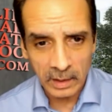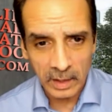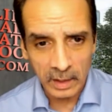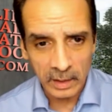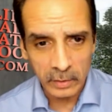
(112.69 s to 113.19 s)

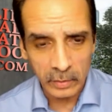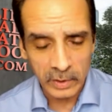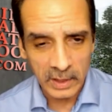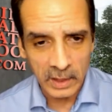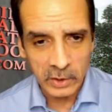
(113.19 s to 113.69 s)
I clicked
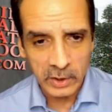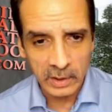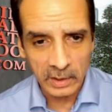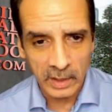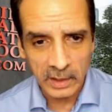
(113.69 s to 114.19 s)
onto each of
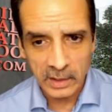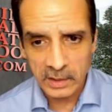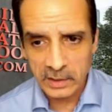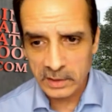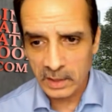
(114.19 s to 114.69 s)
the
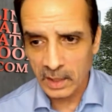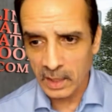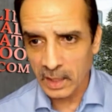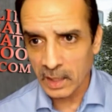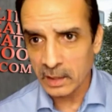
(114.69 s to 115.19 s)
links,
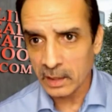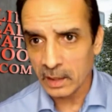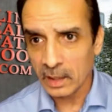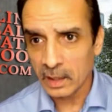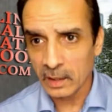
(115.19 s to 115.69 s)
and
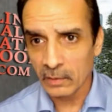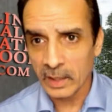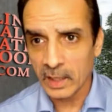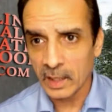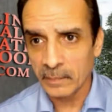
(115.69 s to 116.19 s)
here
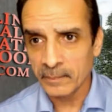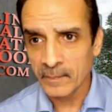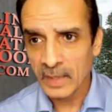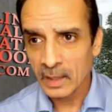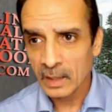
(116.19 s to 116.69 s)
I am
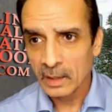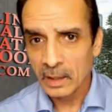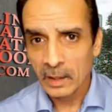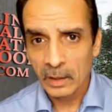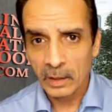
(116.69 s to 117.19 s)

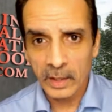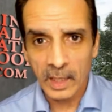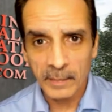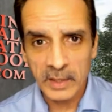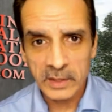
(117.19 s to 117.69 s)
looking
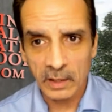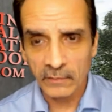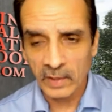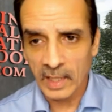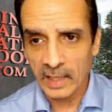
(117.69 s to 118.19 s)
at
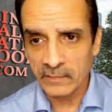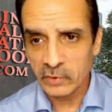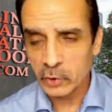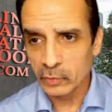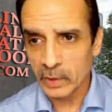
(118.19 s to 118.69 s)
myself live
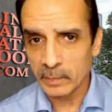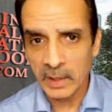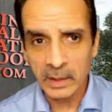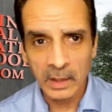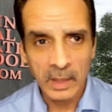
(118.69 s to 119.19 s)

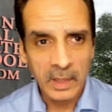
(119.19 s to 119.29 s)
streaming.